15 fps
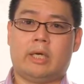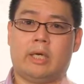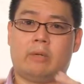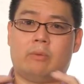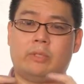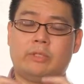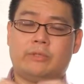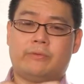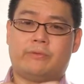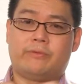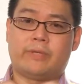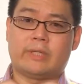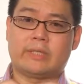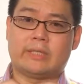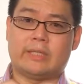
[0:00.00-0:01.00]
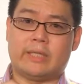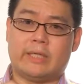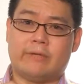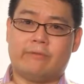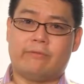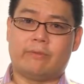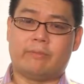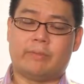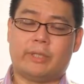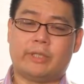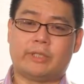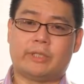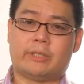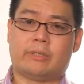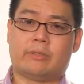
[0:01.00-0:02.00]
And once you fix the
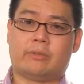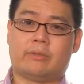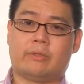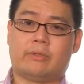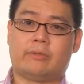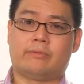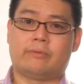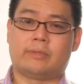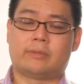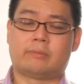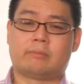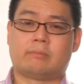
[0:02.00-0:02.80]
inflammation in the nerve